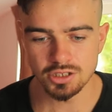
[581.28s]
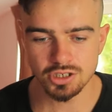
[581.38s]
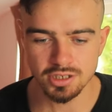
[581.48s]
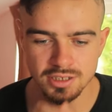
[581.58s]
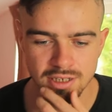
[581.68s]

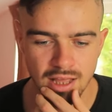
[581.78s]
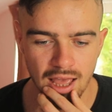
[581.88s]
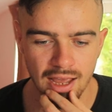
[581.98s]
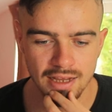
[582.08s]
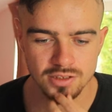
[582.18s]
just
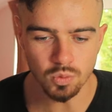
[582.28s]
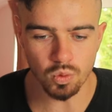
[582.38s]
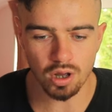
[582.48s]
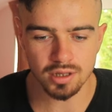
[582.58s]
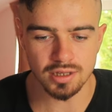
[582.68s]
as
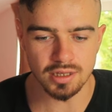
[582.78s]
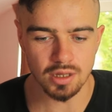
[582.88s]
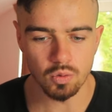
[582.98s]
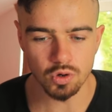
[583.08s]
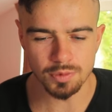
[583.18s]

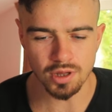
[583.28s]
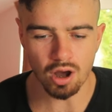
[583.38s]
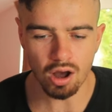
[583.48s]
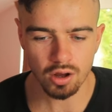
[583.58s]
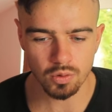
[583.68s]
walking would be
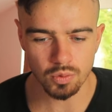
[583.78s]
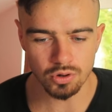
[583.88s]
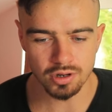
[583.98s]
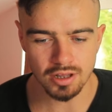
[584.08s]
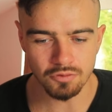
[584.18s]

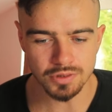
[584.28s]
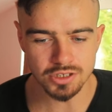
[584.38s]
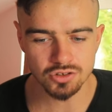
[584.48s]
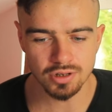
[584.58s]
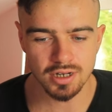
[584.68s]
awkward if we
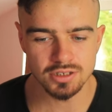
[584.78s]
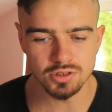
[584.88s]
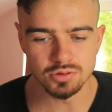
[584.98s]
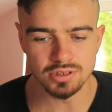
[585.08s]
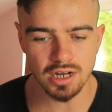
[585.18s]
try
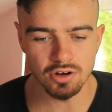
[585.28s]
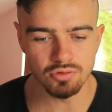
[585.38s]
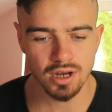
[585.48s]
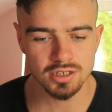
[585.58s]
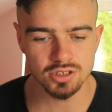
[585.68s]
to
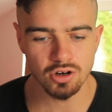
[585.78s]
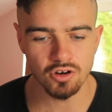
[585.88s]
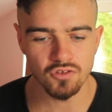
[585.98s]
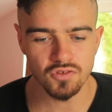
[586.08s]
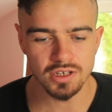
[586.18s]
direct
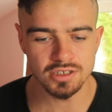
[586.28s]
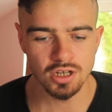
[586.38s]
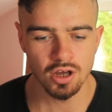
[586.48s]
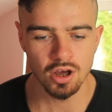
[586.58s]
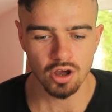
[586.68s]
our feet
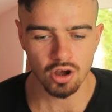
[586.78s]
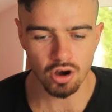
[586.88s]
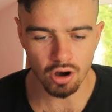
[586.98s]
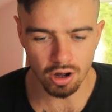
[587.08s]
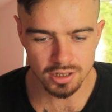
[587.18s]

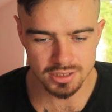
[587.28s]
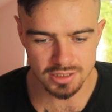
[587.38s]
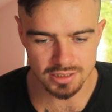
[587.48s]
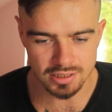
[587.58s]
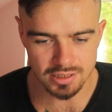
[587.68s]

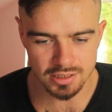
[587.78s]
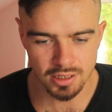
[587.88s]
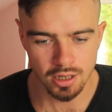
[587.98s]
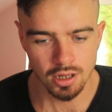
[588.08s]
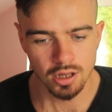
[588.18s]
consciously,
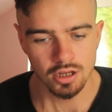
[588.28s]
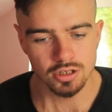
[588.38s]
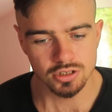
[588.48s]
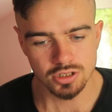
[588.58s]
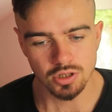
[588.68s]

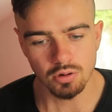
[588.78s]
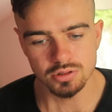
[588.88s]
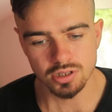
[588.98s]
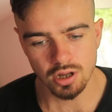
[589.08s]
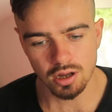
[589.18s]
so
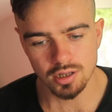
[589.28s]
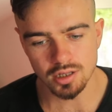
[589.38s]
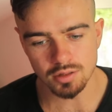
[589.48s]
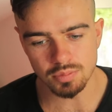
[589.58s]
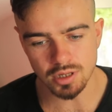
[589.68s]

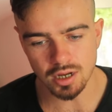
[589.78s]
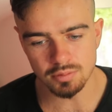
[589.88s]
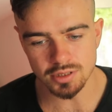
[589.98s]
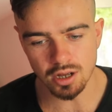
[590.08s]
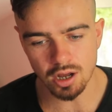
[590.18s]
talking
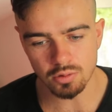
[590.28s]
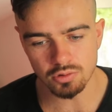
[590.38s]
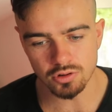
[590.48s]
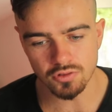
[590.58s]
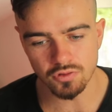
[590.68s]
becomes
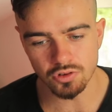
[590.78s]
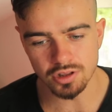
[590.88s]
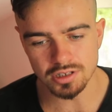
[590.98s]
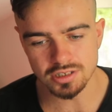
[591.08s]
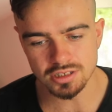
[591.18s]
awkward for
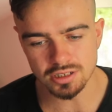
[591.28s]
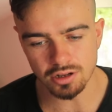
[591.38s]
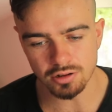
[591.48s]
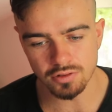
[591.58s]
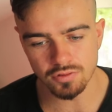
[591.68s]
the
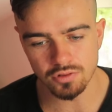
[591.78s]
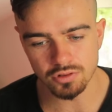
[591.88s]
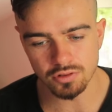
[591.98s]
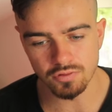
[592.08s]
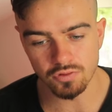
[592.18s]

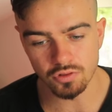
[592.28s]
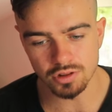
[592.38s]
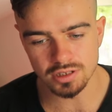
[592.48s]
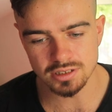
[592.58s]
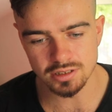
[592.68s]
for for
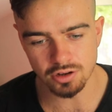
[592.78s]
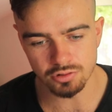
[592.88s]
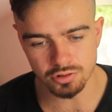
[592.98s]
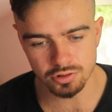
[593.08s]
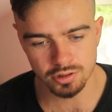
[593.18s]
the
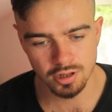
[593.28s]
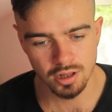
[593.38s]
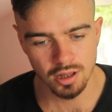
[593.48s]
stutterer